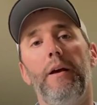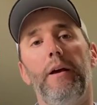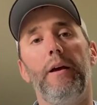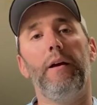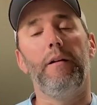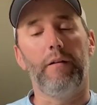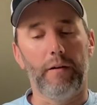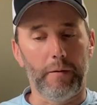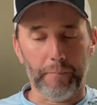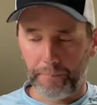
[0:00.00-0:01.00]

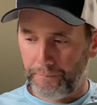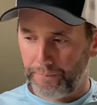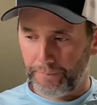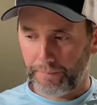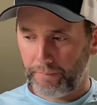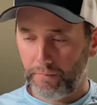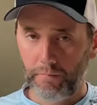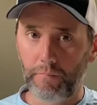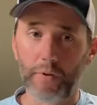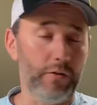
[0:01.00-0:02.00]
And
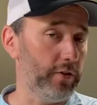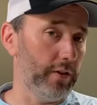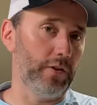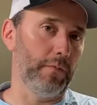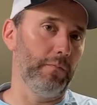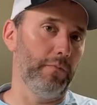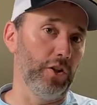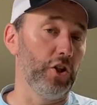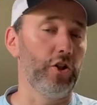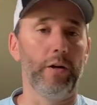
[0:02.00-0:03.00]
seen some
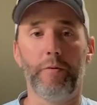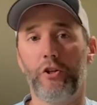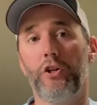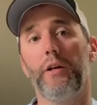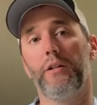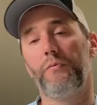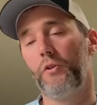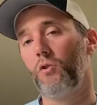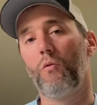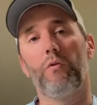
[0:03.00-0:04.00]
legitimate giants,
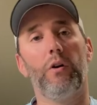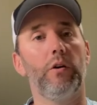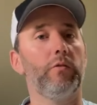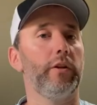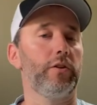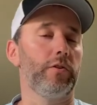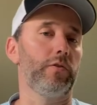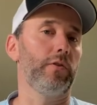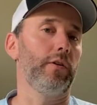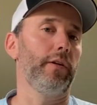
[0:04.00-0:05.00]
fish over 100
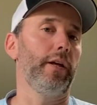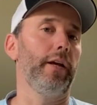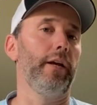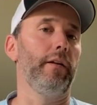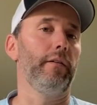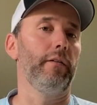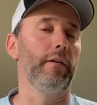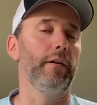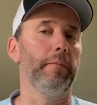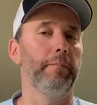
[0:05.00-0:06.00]
inches. And
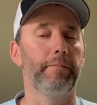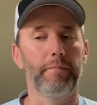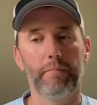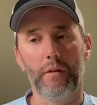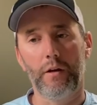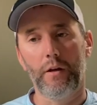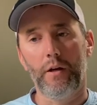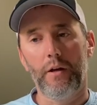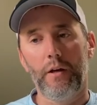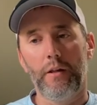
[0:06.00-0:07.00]

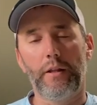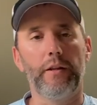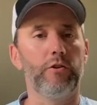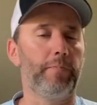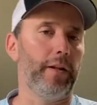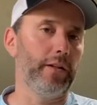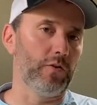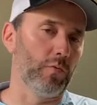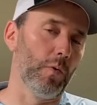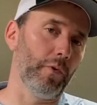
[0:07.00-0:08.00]
then there's been these
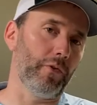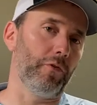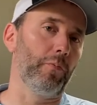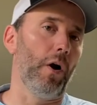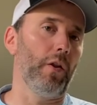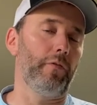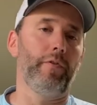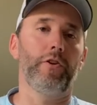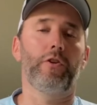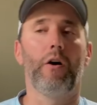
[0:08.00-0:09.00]
rumors of smaller
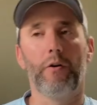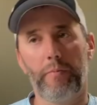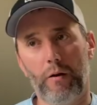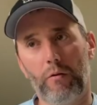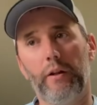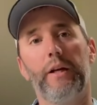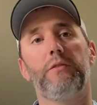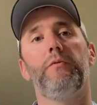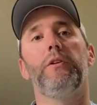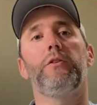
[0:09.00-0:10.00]
fish, 100-pound class
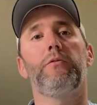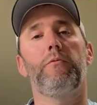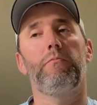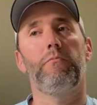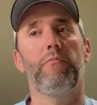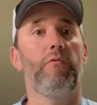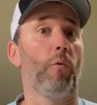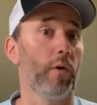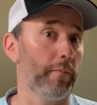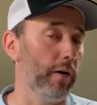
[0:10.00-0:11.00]
fish,
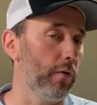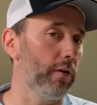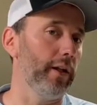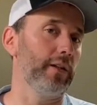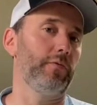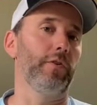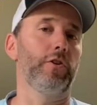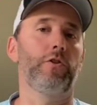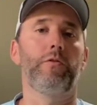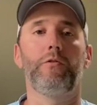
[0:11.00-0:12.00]
40-pound class
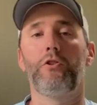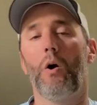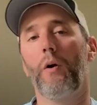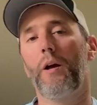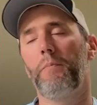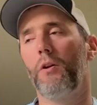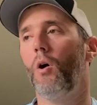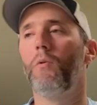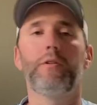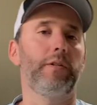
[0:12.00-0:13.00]
fish showing up, and
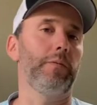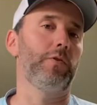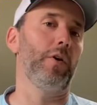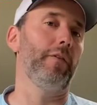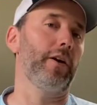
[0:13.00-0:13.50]
no one seems to have